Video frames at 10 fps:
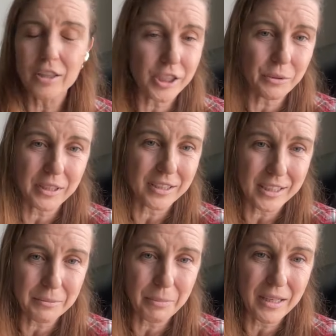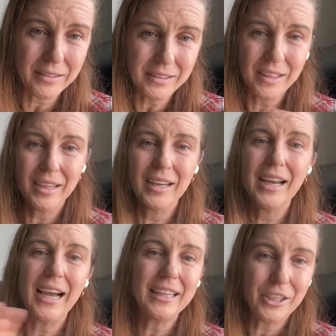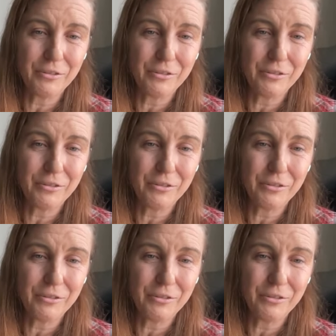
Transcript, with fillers: toss you into the deep end. And then